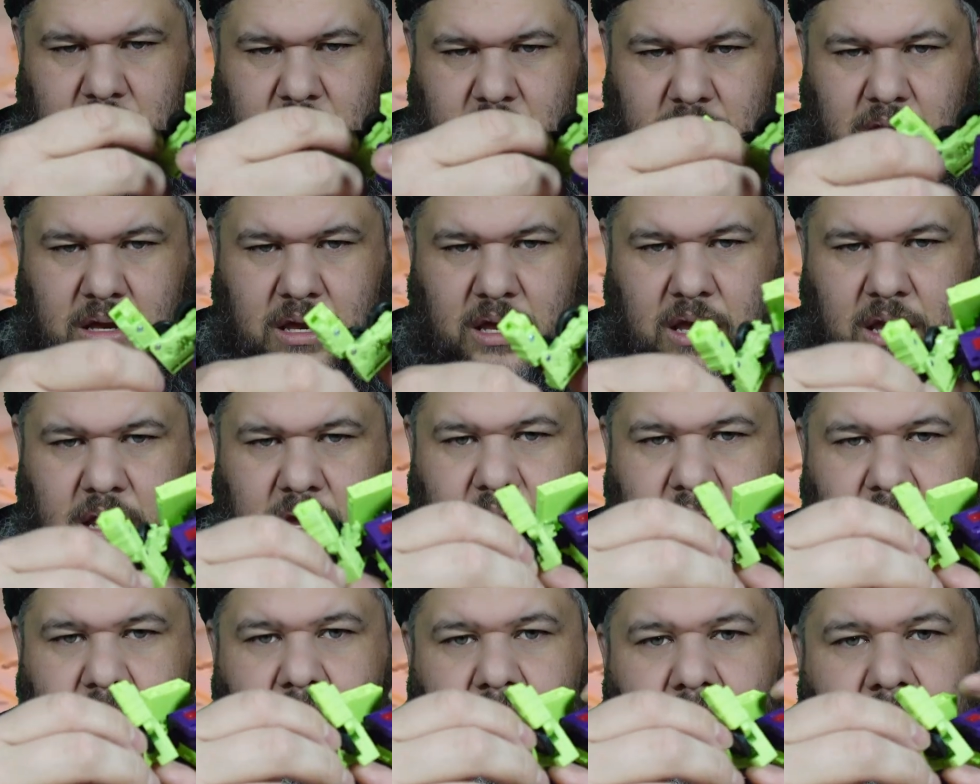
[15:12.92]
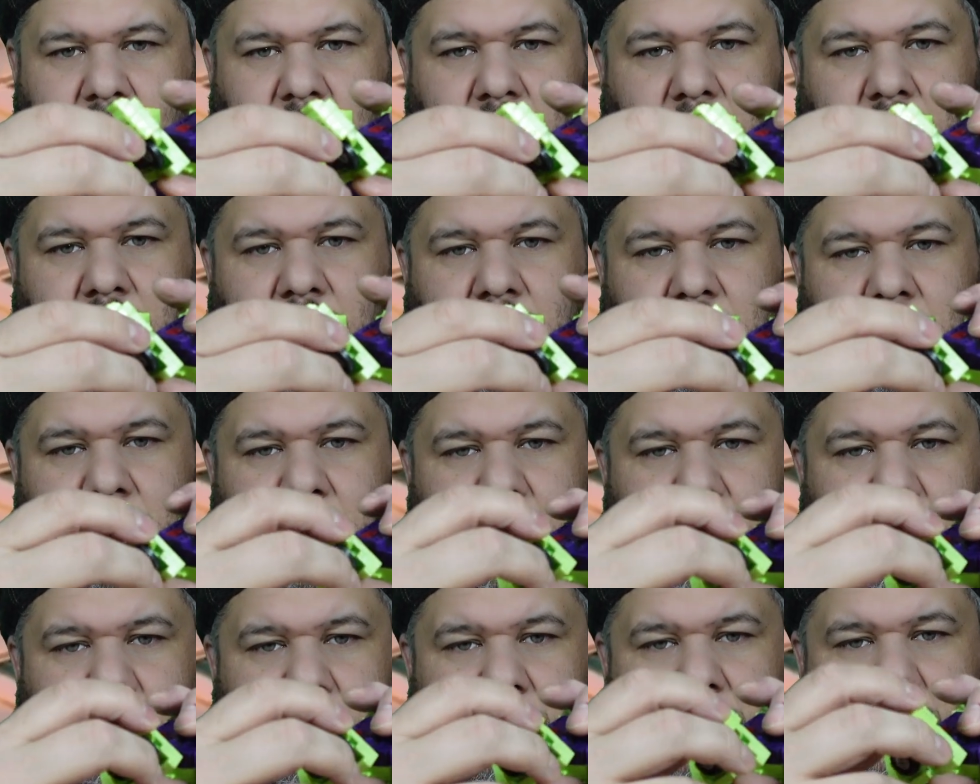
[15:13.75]
Yeah.
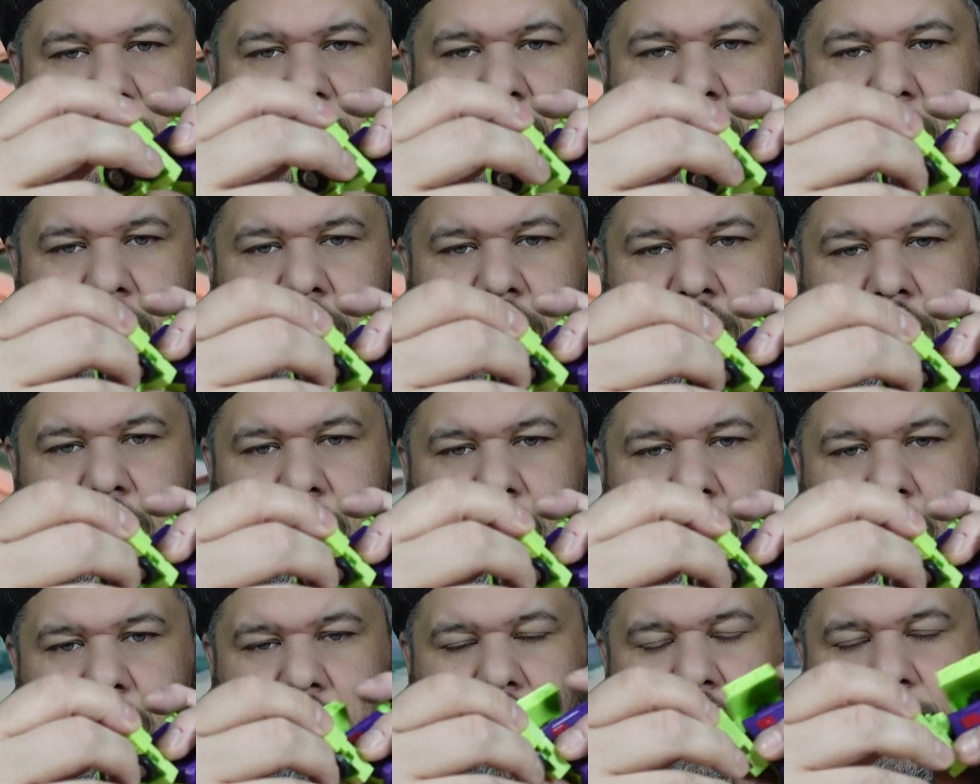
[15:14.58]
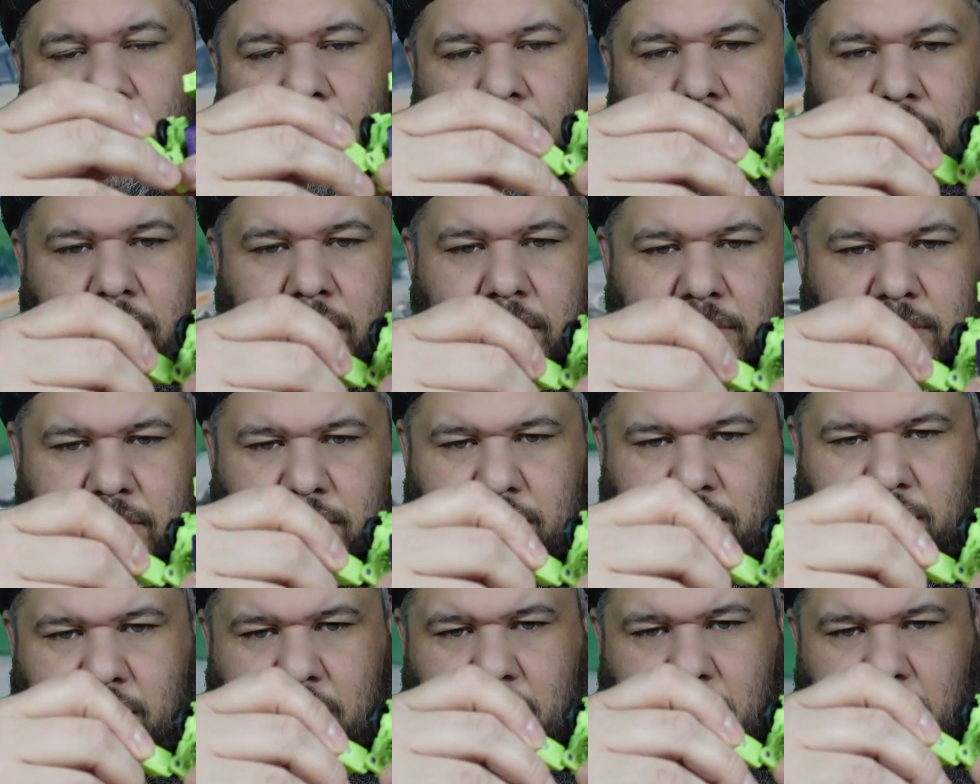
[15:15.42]
No
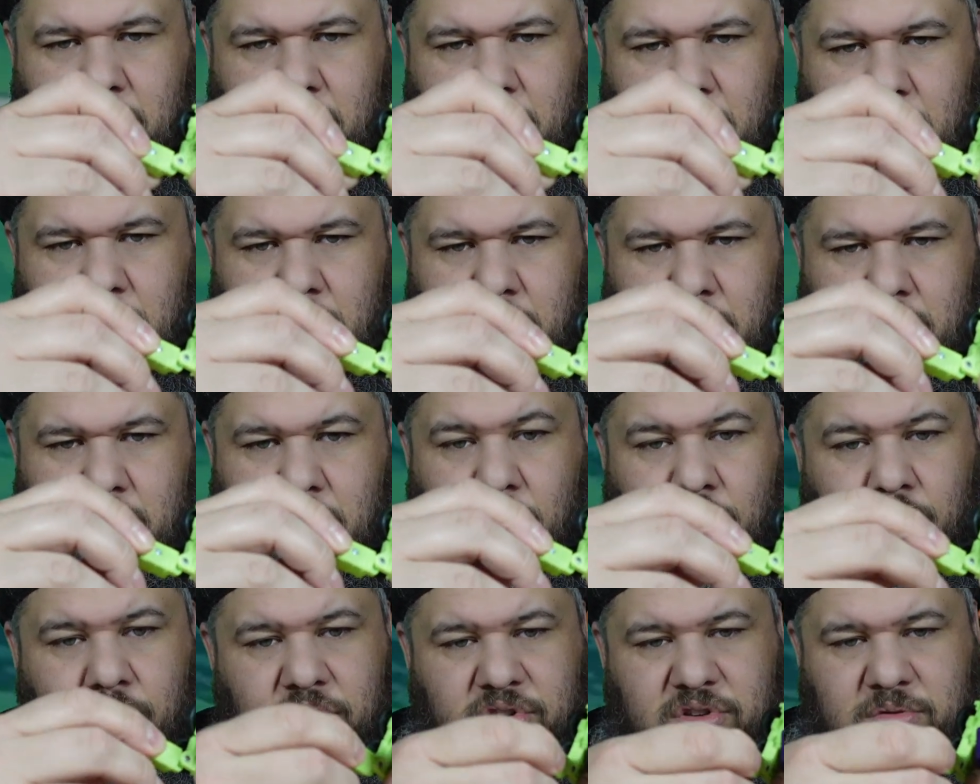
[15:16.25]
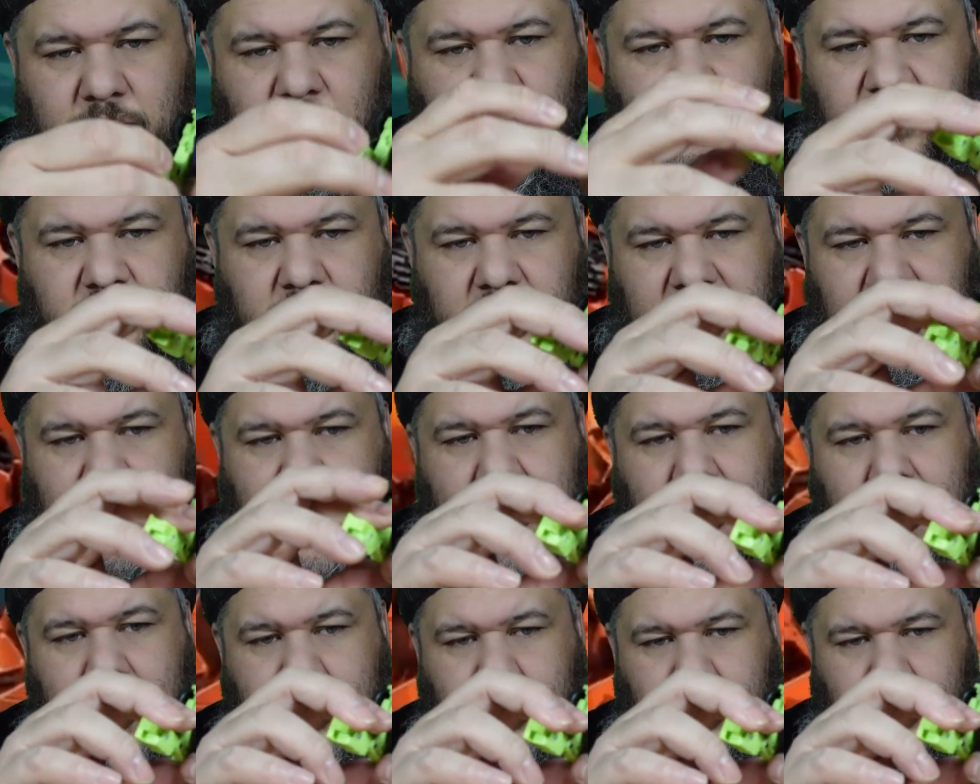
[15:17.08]
wrist. No wrist movement
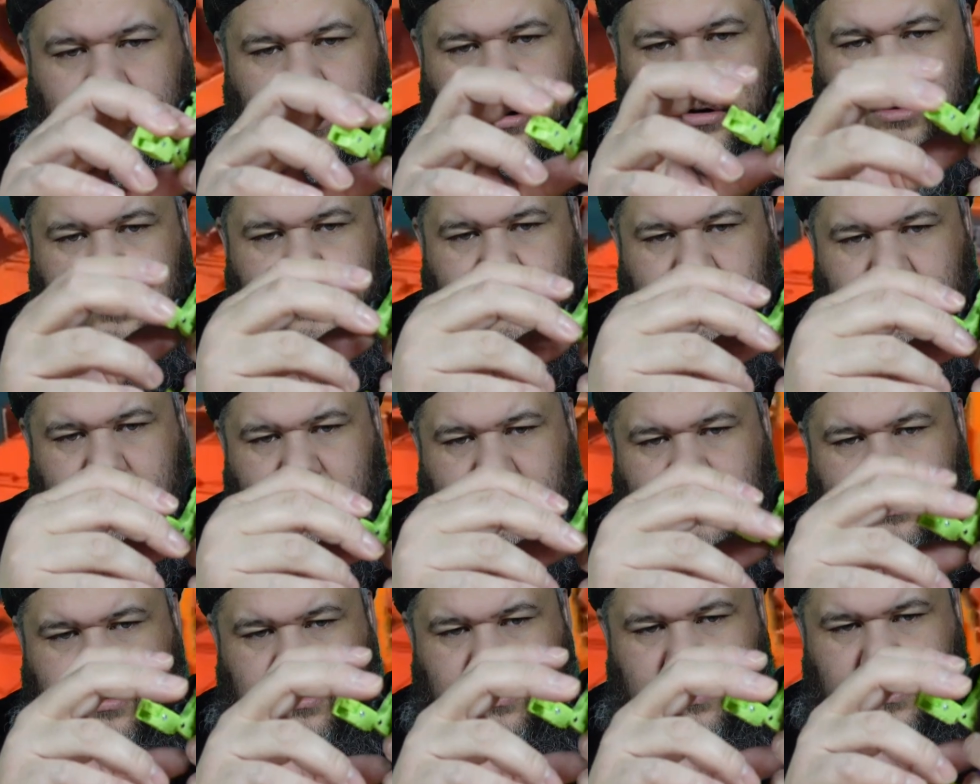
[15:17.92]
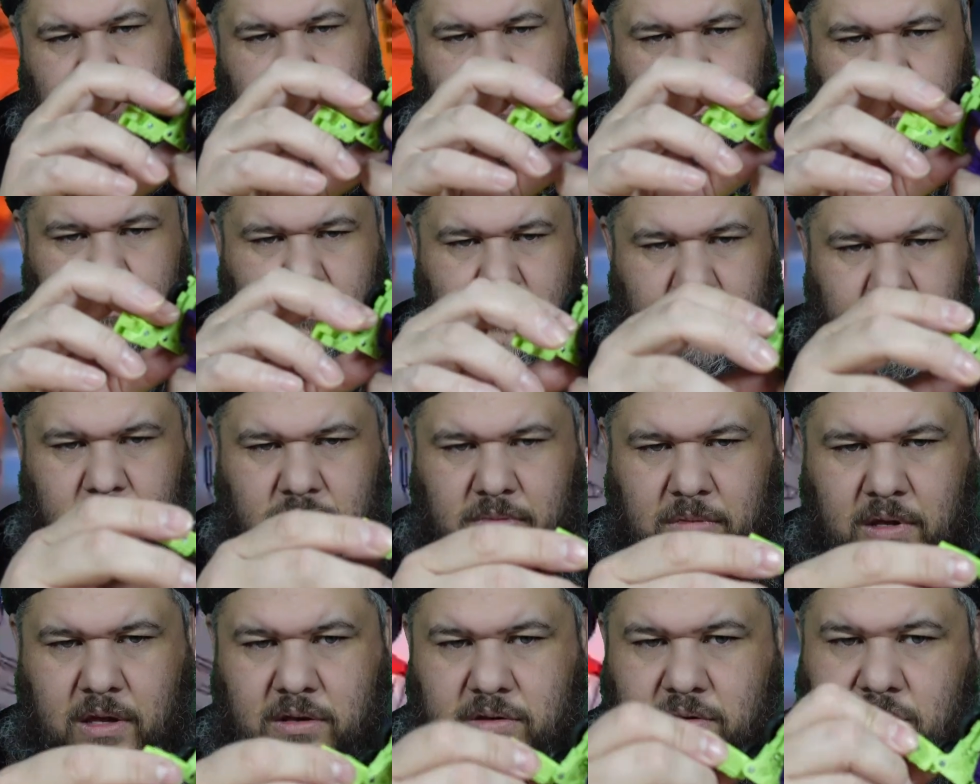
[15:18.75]
at all.
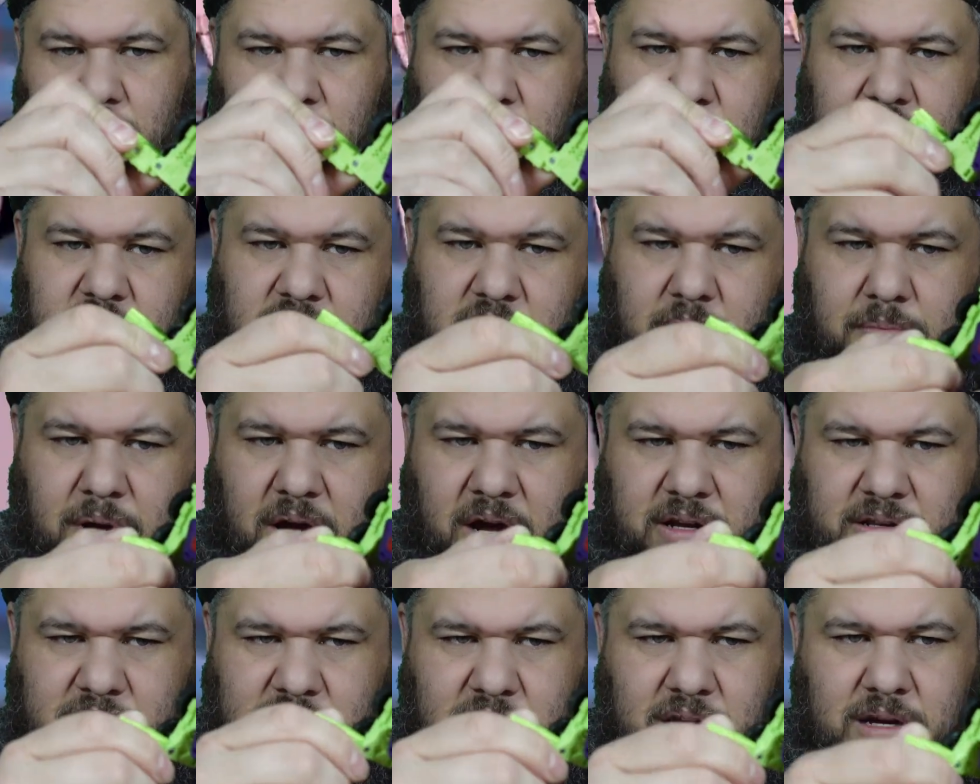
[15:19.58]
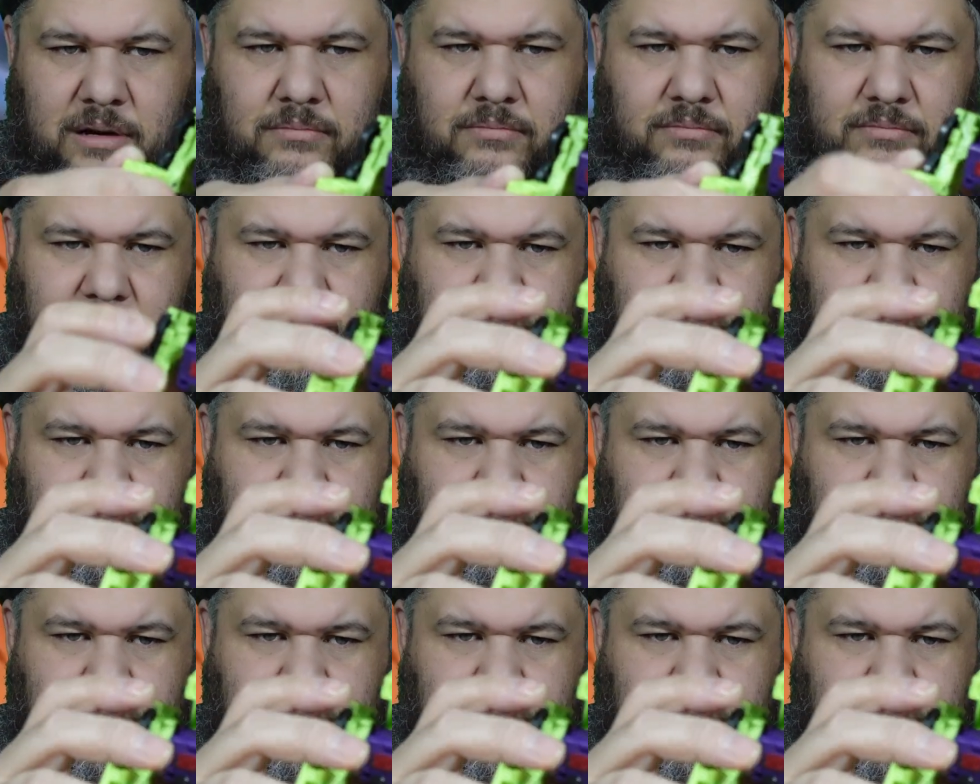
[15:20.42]
So just the bicep.